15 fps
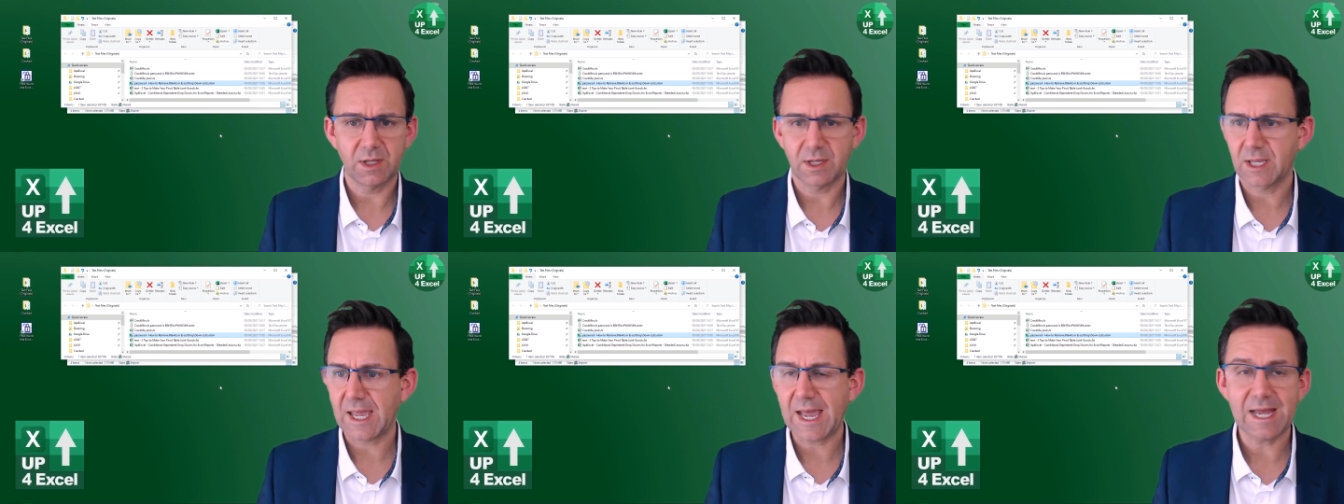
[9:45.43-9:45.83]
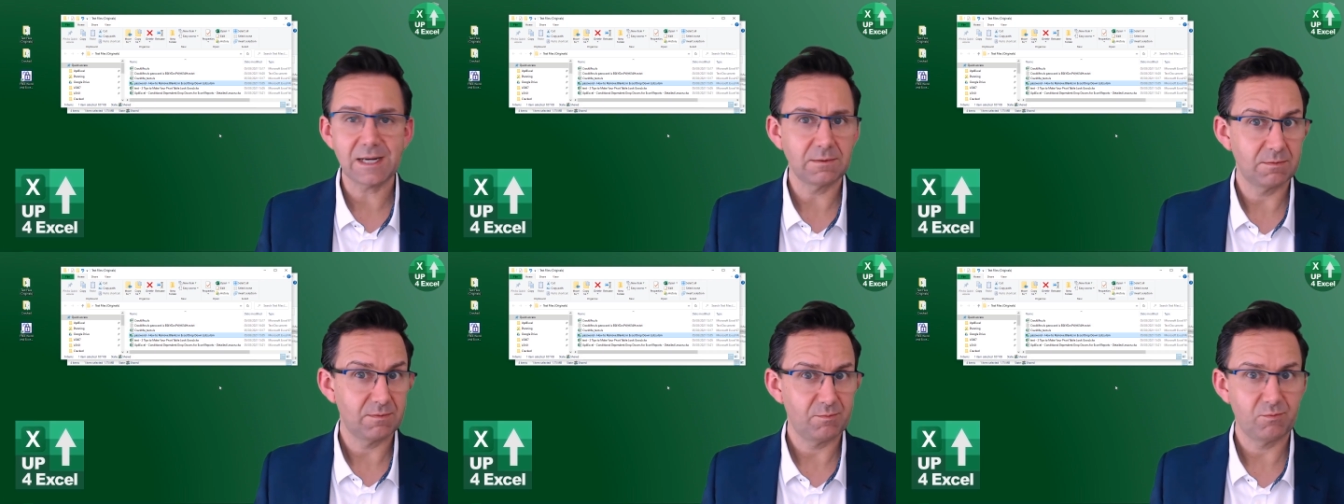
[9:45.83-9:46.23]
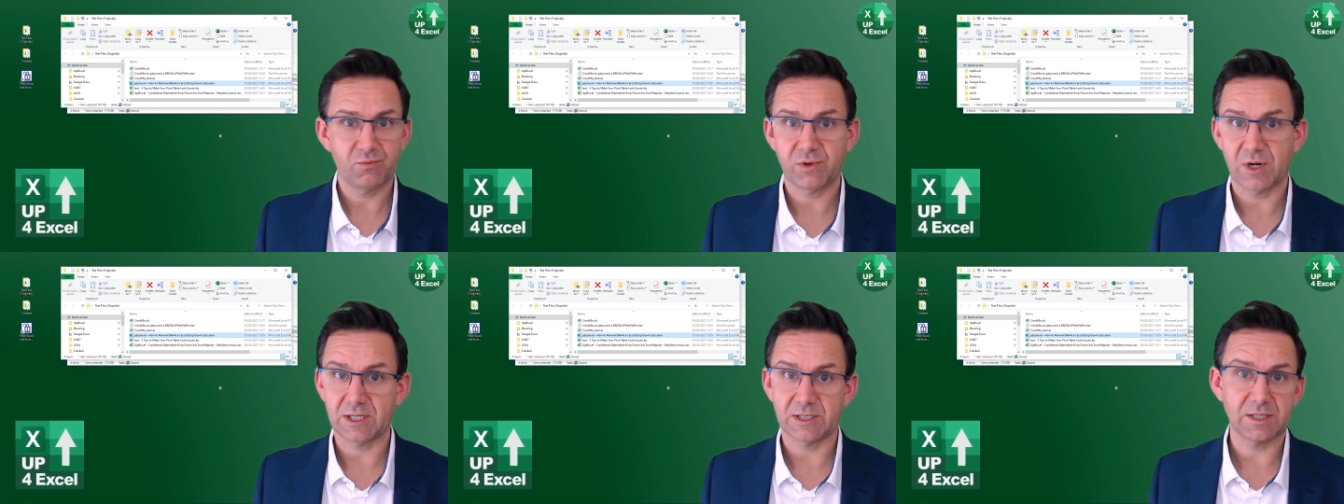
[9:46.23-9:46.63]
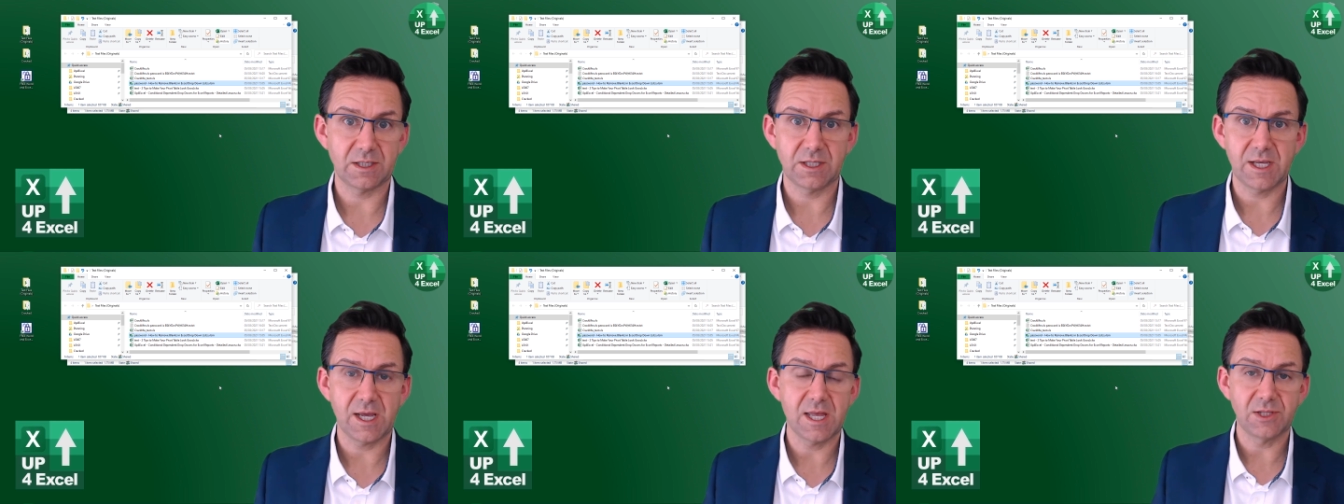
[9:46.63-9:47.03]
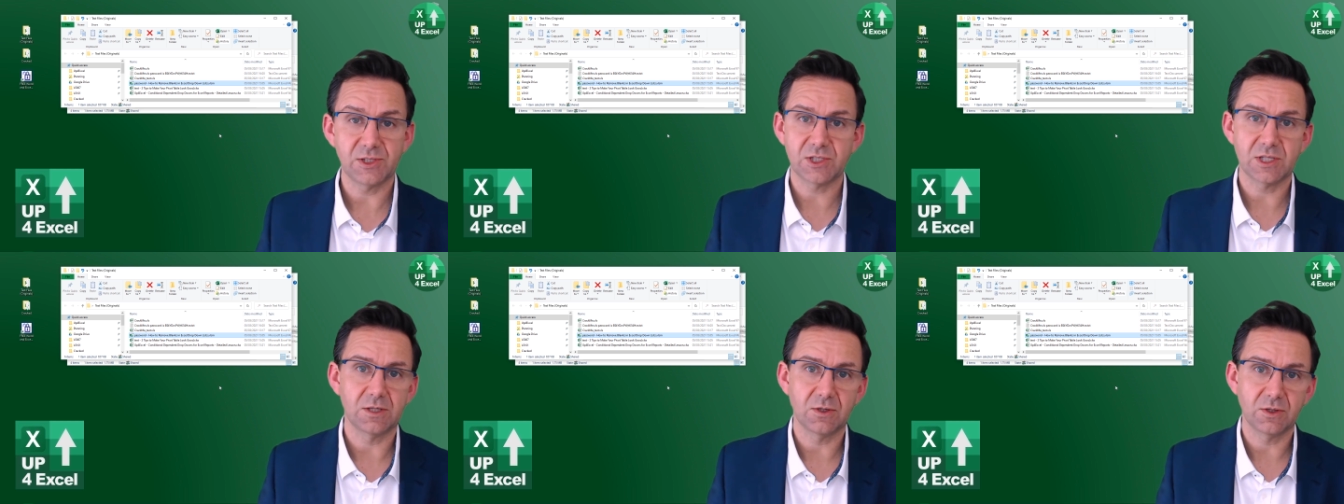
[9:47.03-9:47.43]
again, practically
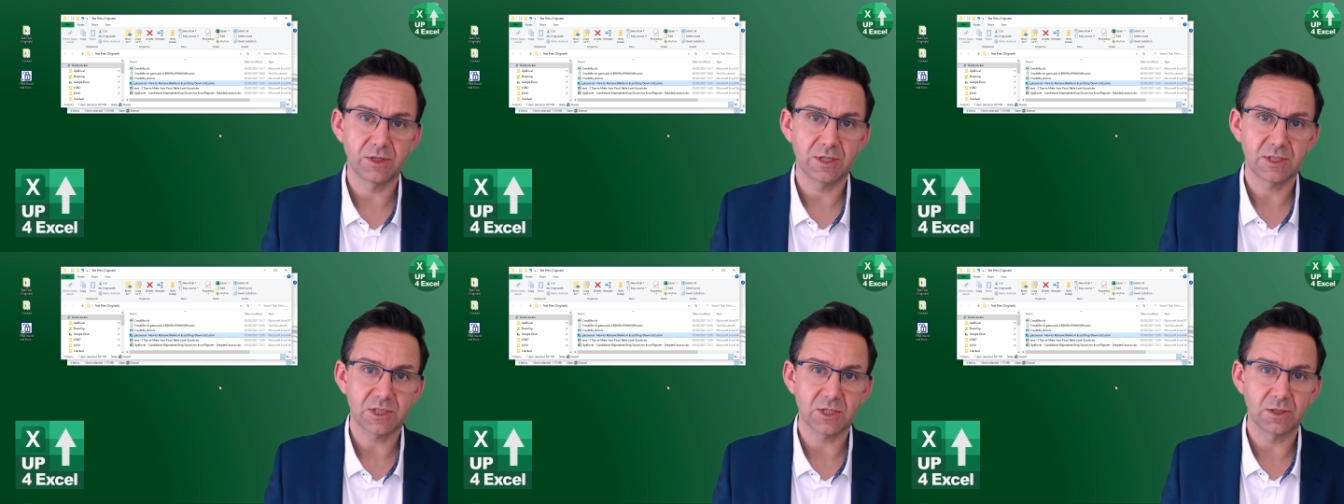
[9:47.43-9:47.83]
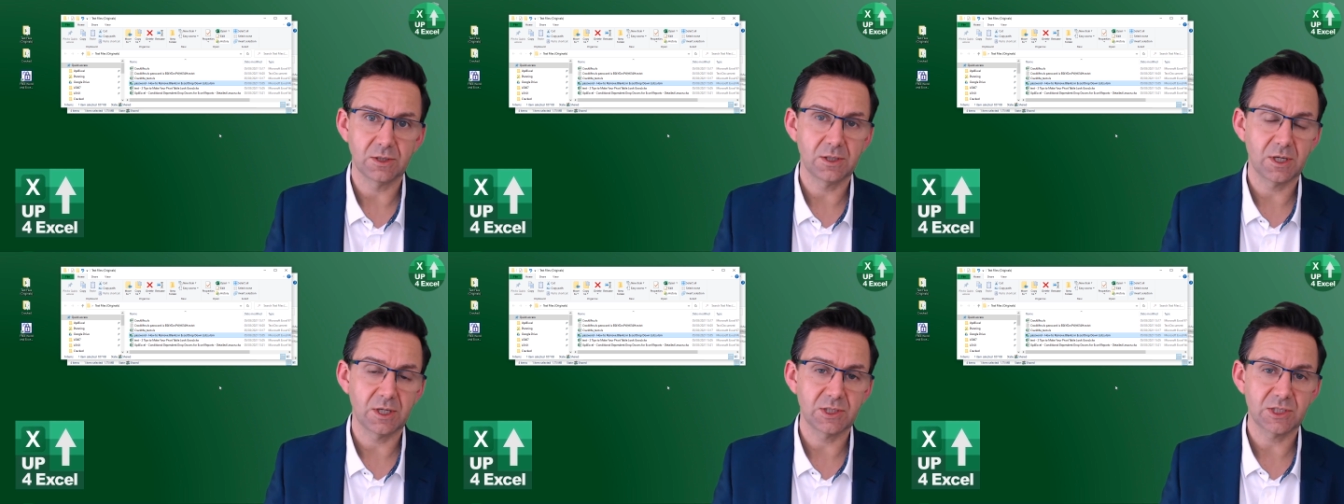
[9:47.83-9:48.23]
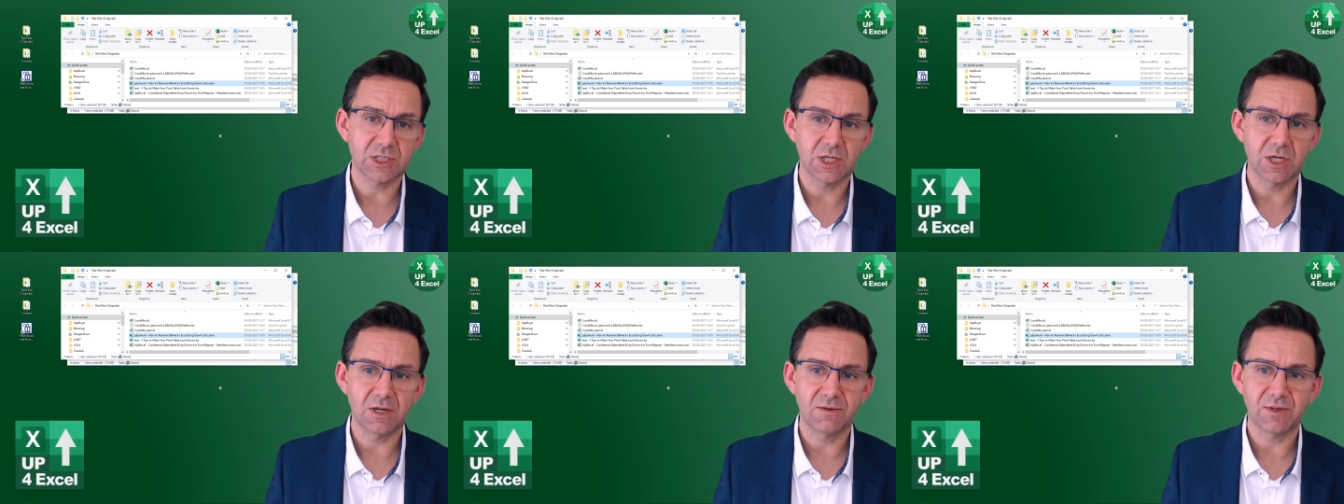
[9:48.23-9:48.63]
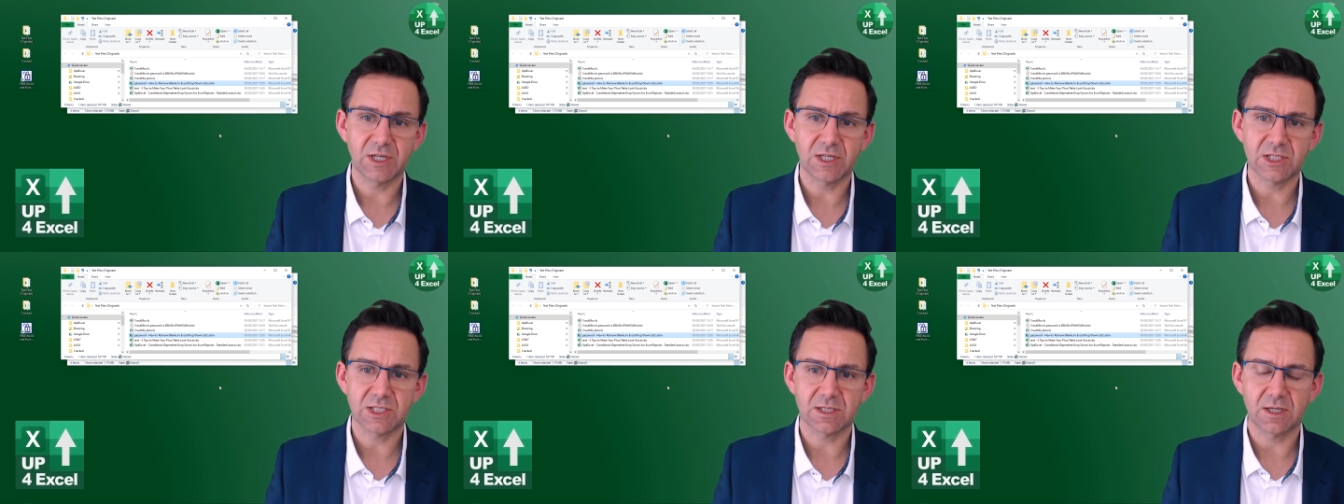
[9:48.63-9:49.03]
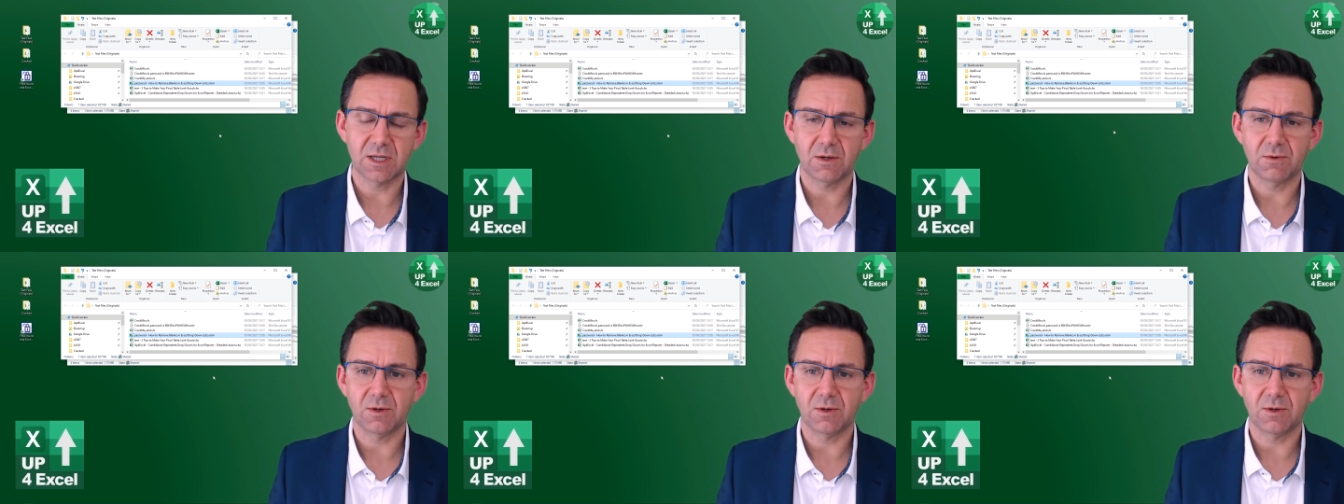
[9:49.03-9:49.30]
instant on this online service,